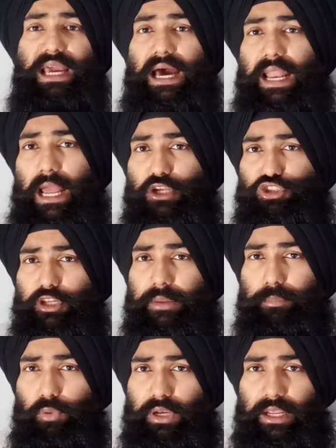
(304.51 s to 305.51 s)
They are
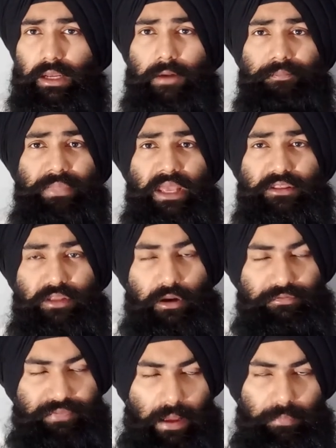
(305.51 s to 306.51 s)
actually putting
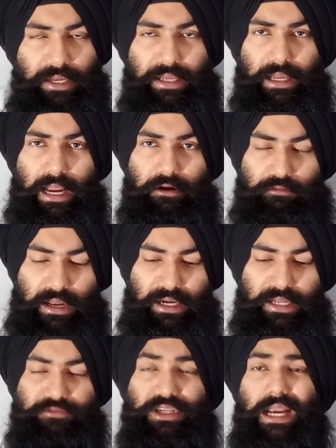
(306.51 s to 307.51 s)
their family and
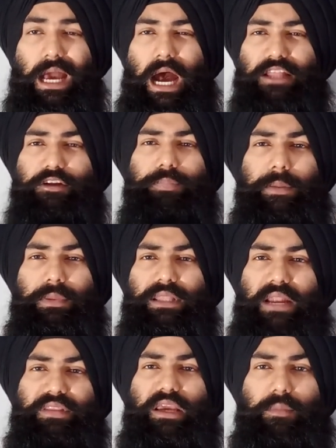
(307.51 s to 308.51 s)
relatives and other
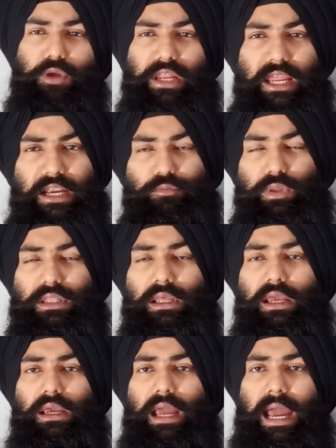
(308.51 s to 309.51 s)
people that they communicate
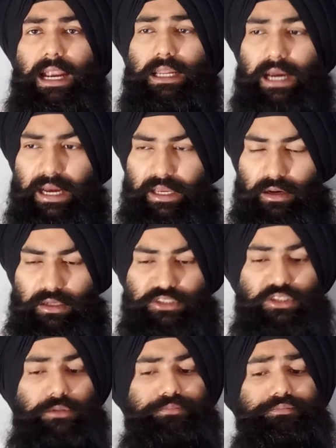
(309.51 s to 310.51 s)
with at higher
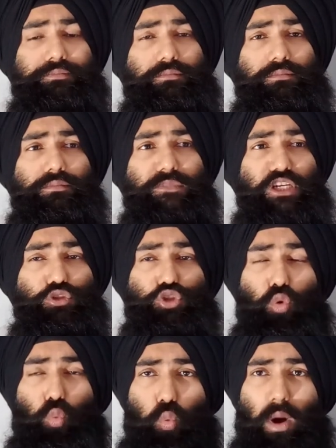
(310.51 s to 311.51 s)
risk.
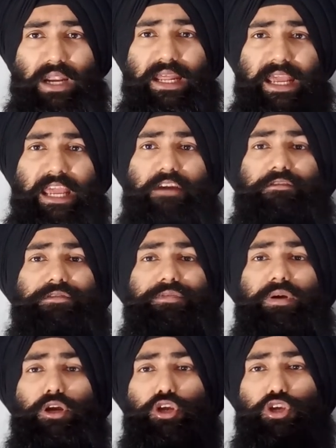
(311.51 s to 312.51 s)
So what
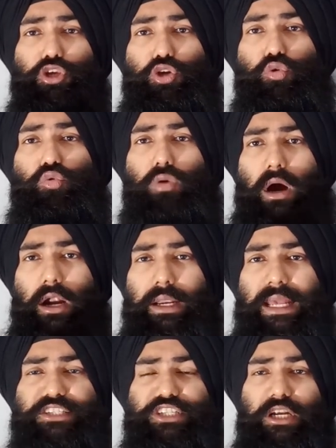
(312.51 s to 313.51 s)
if you
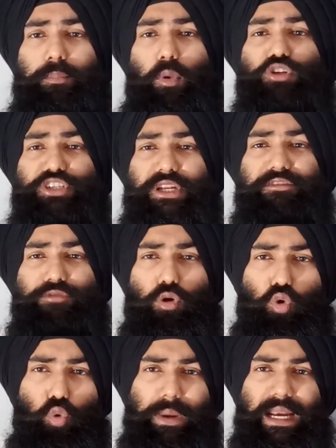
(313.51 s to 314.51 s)
are tested positive
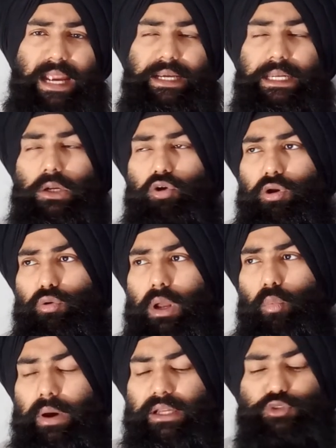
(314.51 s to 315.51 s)
for COVID-19 or
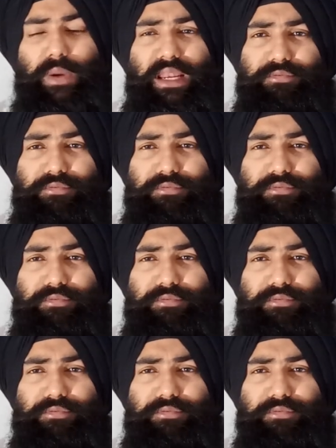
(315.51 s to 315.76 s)
coronavirus?